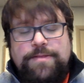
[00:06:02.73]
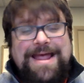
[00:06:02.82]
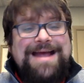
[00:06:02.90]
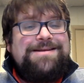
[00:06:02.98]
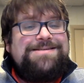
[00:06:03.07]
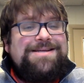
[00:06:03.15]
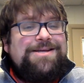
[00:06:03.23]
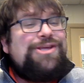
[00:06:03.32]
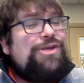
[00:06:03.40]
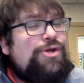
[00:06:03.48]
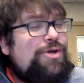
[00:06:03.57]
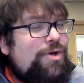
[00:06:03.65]
That is a
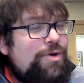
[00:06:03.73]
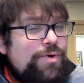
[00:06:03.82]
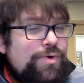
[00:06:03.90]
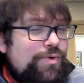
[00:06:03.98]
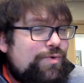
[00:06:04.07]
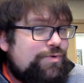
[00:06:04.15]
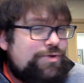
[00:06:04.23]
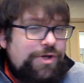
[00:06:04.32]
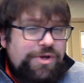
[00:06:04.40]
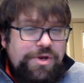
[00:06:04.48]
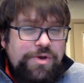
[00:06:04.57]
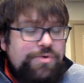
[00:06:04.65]
huge,
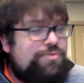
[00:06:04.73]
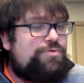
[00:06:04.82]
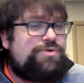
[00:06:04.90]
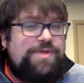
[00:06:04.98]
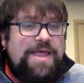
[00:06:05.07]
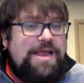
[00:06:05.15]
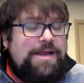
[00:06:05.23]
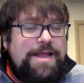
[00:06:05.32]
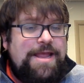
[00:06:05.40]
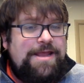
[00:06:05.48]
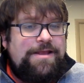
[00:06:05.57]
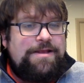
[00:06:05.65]
huge thing
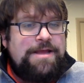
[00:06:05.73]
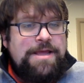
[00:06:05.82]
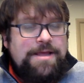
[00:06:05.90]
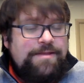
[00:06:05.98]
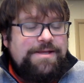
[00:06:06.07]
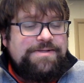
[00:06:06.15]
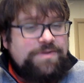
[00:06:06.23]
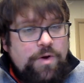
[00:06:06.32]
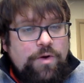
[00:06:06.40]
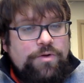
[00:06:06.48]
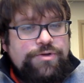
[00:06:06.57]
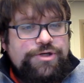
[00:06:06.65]
in this
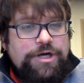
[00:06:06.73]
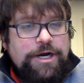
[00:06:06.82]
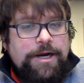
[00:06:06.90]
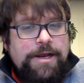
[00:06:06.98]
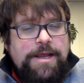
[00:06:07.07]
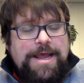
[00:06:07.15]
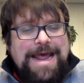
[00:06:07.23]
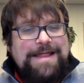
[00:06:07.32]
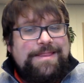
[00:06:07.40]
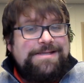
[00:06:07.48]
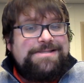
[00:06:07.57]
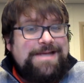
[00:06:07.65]
culture
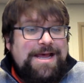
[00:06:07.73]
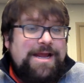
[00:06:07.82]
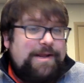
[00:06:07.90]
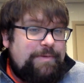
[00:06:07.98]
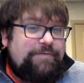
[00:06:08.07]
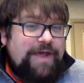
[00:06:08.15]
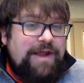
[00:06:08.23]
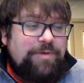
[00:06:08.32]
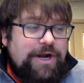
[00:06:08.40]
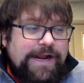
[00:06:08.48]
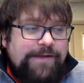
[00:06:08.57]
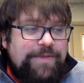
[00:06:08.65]
at this time of
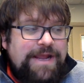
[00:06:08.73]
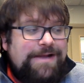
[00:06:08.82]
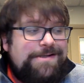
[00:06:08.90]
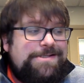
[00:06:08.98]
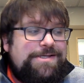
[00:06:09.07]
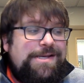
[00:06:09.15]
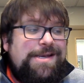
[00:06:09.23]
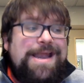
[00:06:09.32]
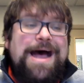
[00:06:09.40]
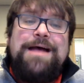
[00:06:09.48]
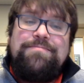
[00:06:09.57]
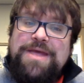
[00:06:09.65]
Abraham. And to
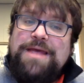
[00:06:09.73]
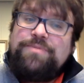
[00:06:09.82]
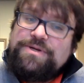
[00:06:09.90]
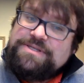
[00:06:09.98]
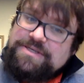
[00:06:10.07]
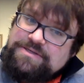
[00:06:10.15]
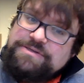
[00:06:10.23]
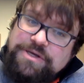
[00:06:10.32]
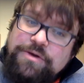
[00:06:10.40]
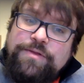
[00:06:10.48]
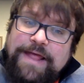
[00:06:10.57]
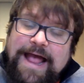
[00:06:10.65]
not be able to
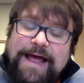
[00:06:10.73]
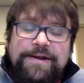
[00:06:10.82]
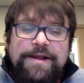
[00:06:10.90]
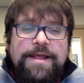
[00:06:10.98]
do that